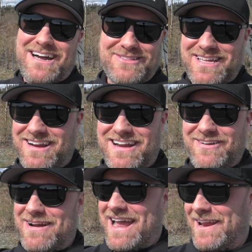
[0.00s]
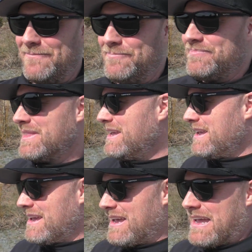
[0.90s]
out there and ran it.
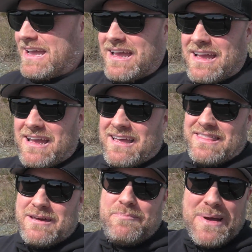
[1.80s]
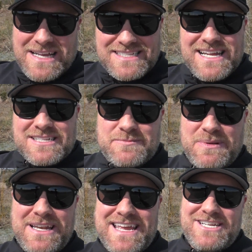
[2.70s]
The best
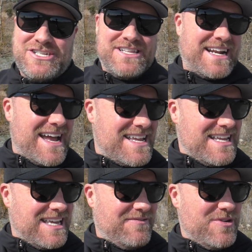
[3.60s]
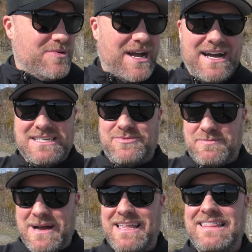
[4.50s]
explanation that I can give you guys with
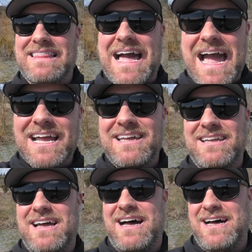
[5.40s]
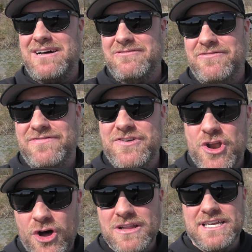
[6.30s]
my lack of
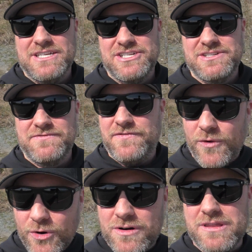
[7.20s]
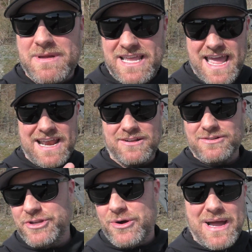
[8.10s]
knowledge for the mechanical
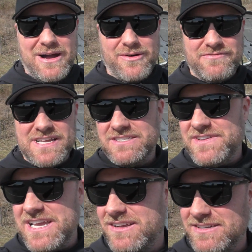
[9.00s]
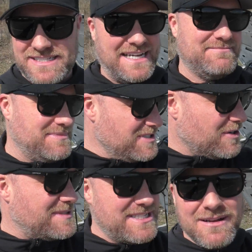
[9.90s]
know-how of these vehicles, I
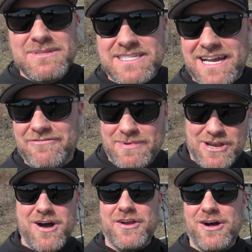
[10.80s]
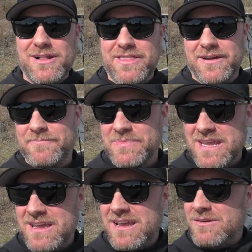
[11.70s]
know some stuff, but not all of them,
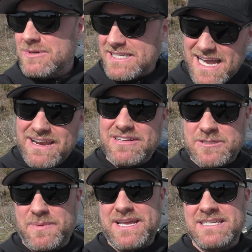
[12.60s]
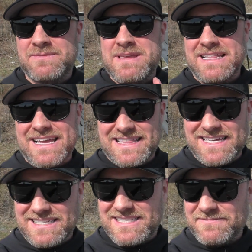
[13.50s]
was kind of explained to me like
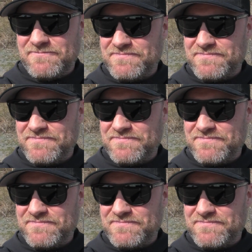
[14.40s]
this.